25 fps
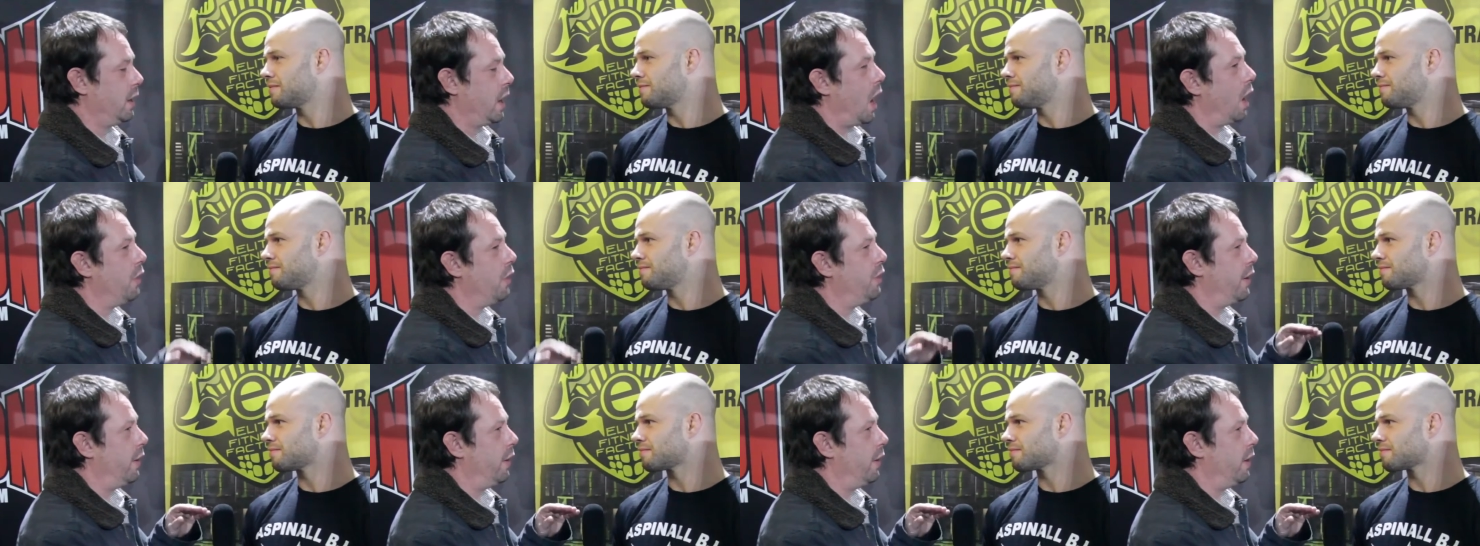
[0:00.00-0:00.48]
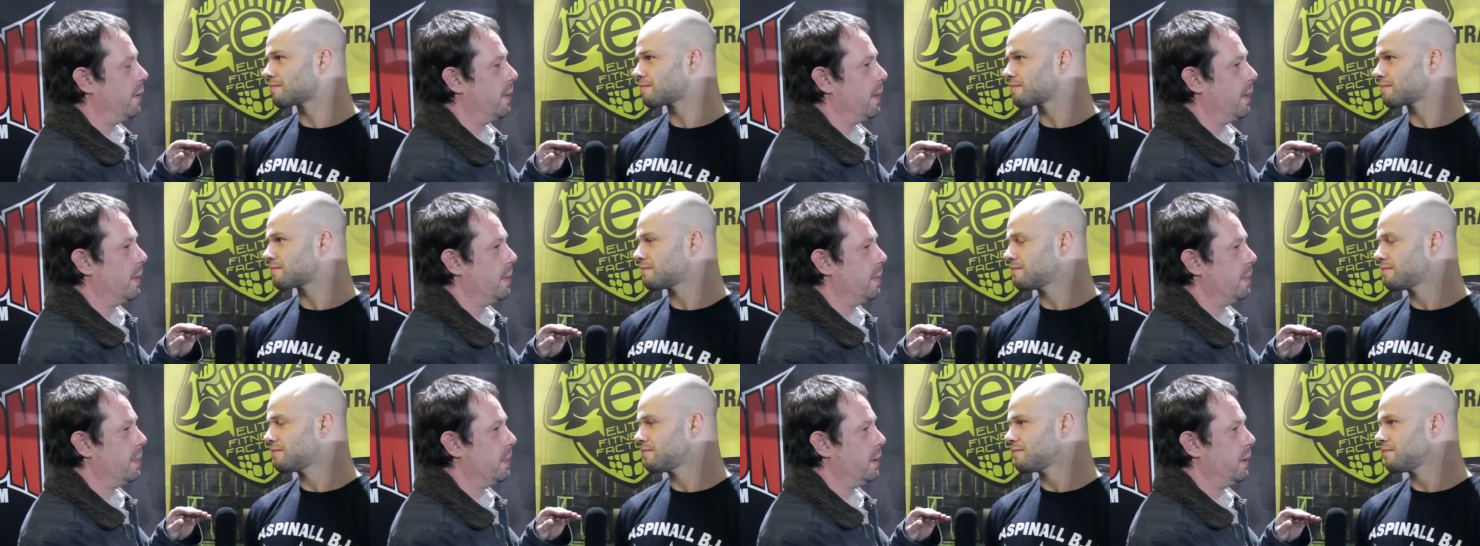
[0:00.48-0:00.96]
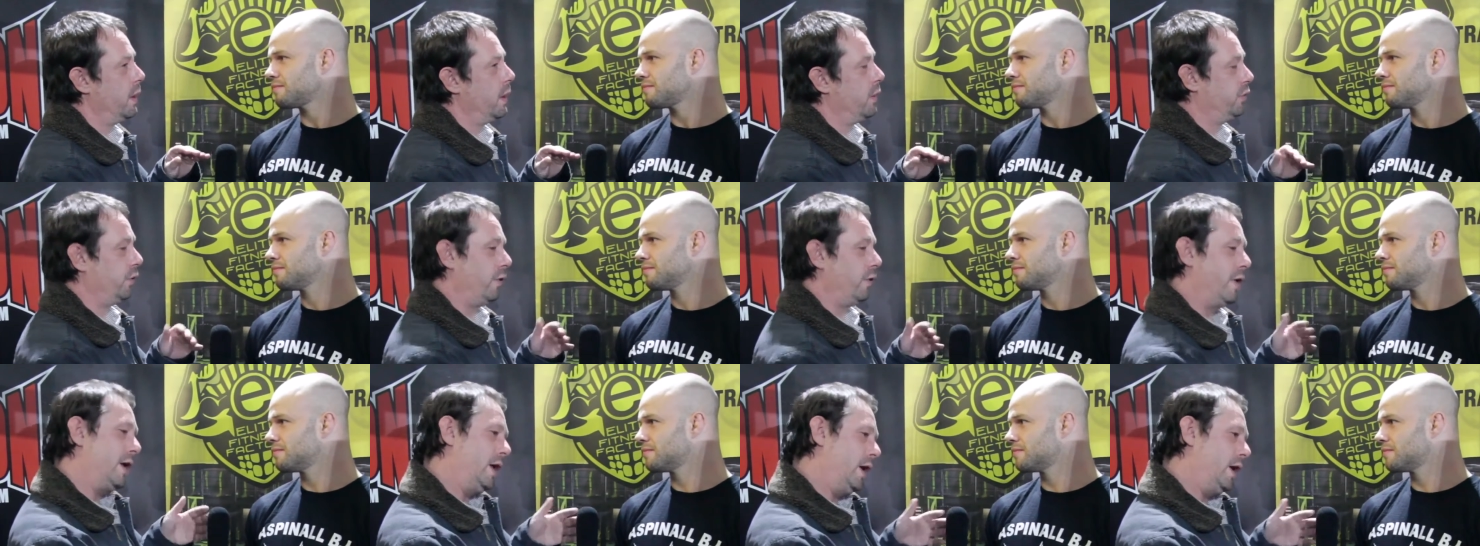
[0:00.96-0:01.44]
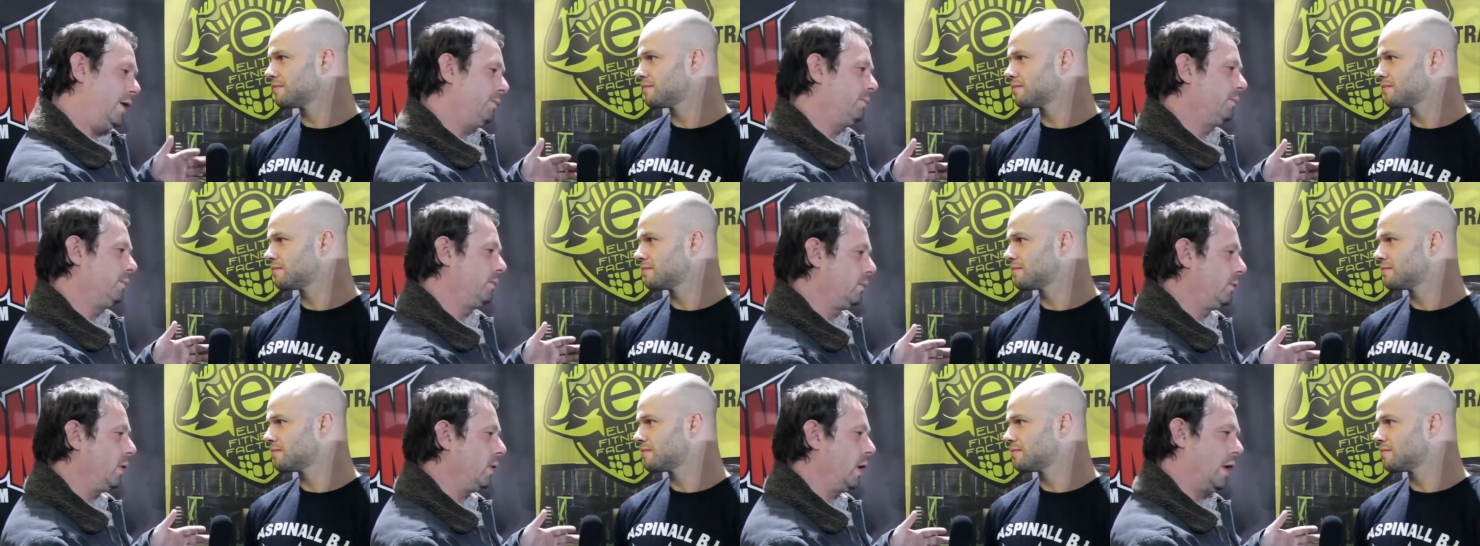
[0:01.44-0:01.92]
Speaker 1: are there? Is there any
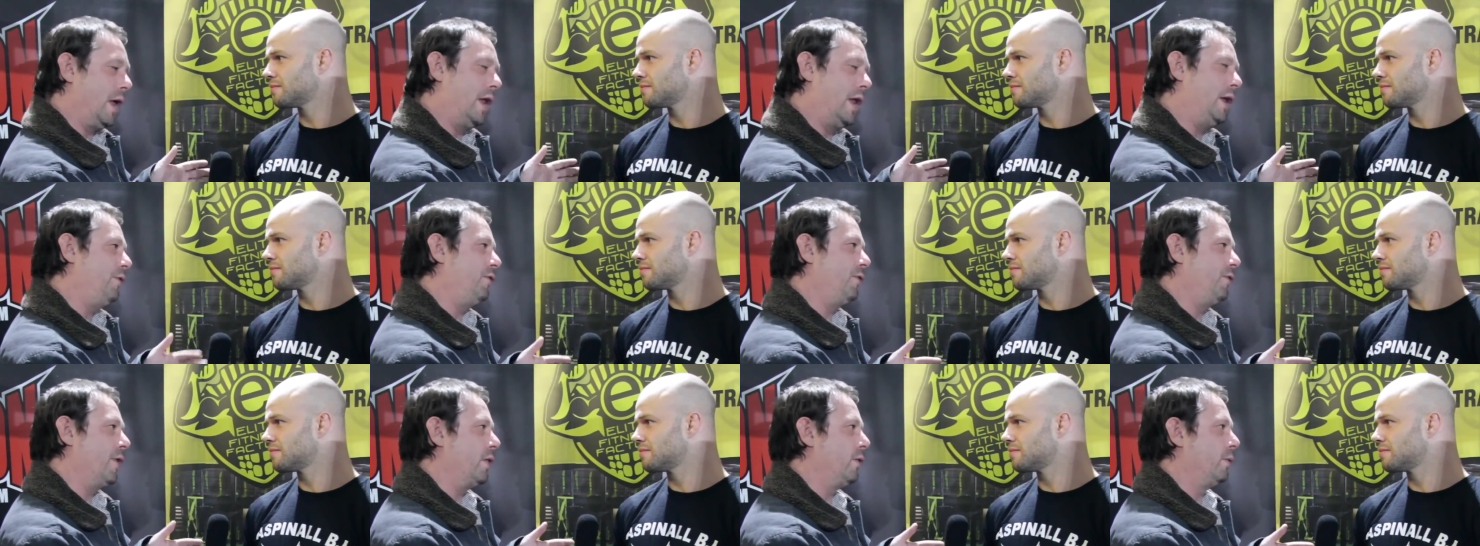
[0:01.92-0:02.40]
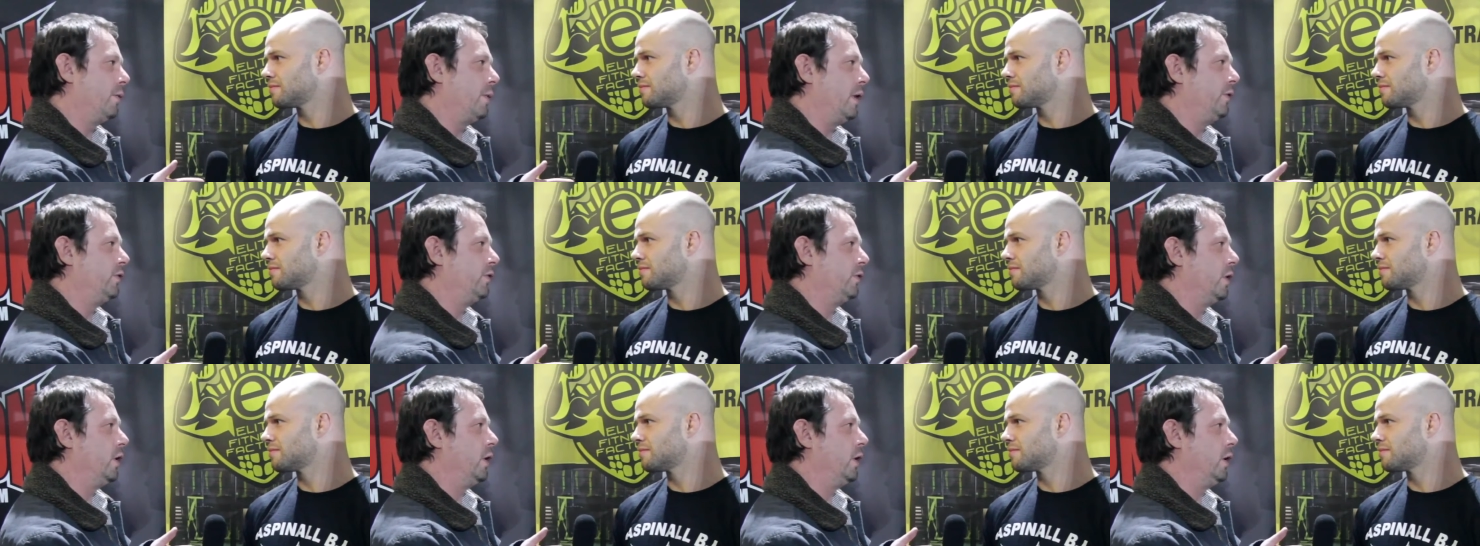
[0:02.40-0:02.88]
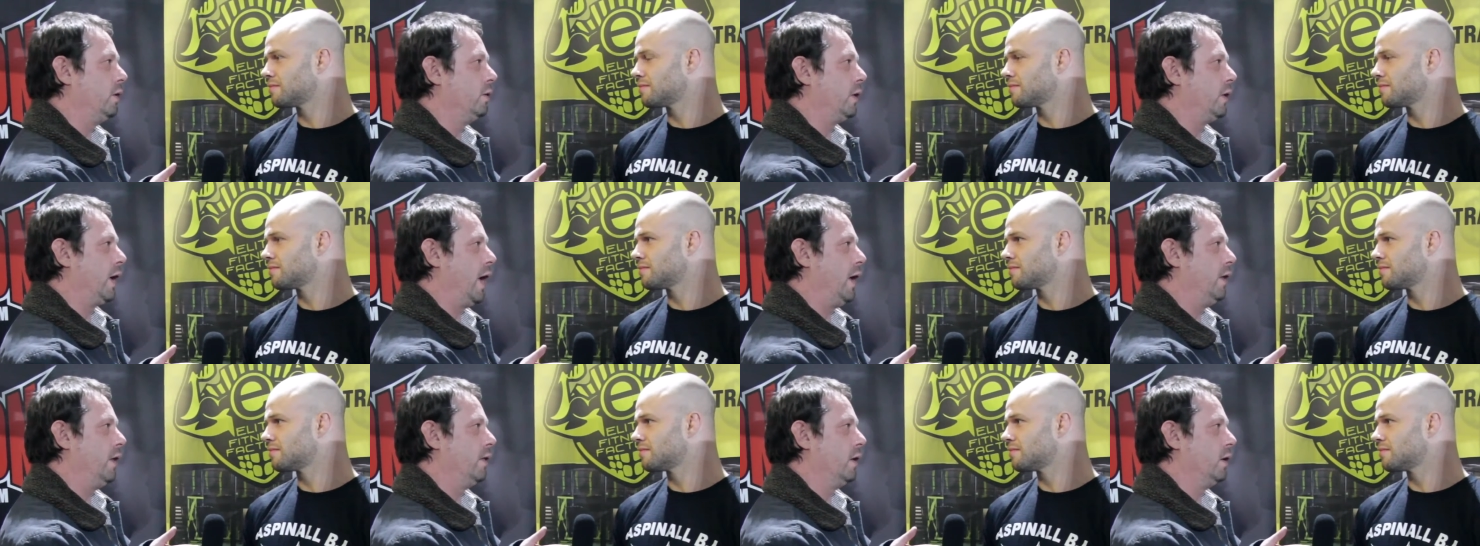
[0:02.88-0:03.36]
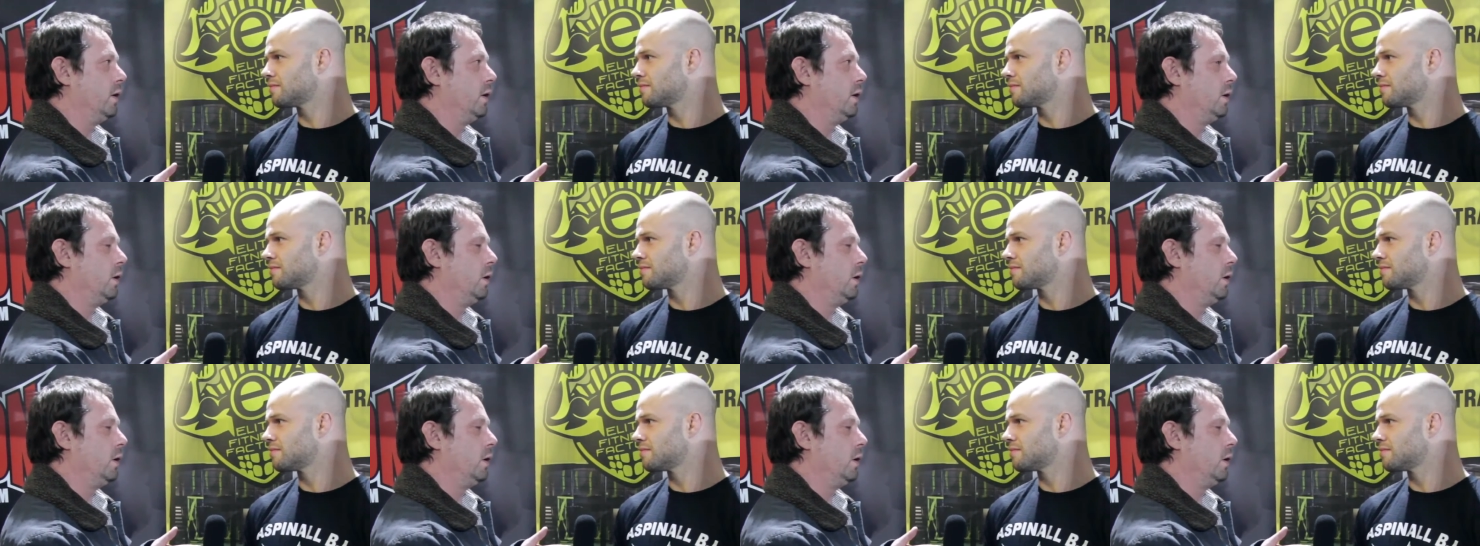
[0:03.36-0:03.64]
any featherweights in the UK that